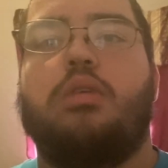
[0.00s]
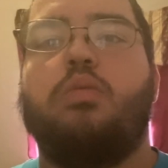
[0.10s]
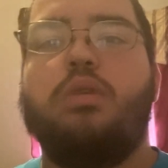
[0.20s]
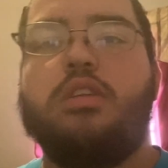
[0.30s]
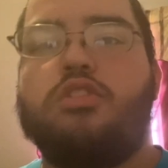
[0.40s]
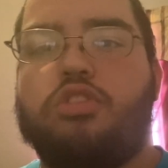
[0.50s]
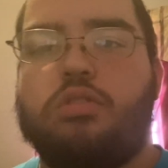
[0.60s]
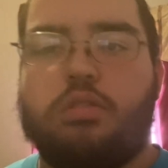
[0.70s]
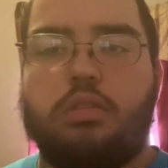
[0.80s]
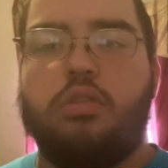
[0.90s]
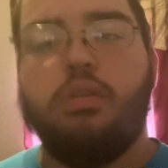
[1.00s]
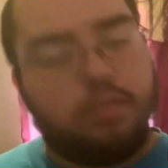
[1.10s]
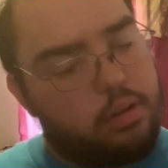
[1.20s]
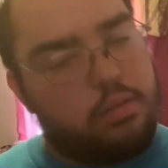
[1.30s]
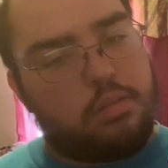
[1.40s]
Which
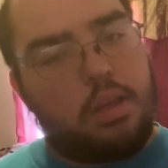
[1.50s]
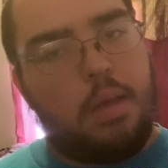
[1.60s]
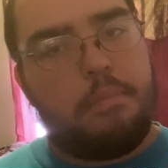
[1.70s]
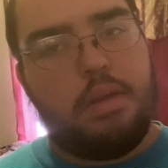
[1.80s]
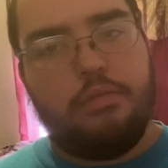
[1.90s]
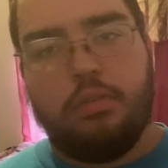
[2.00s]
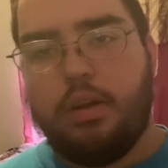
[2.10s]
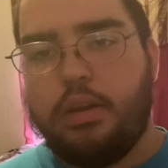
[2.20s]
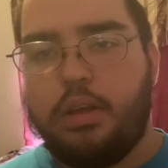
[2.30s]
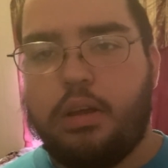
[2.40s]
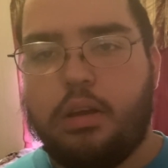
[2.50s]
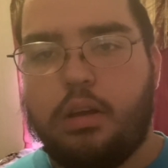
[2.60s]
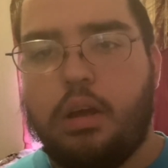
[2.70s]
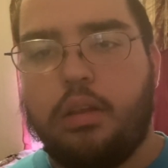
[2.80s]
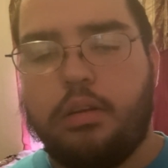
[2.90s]
tokens can be for any
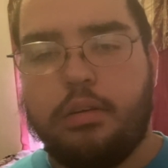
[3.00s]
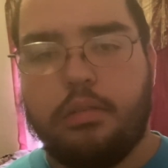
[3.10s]
color.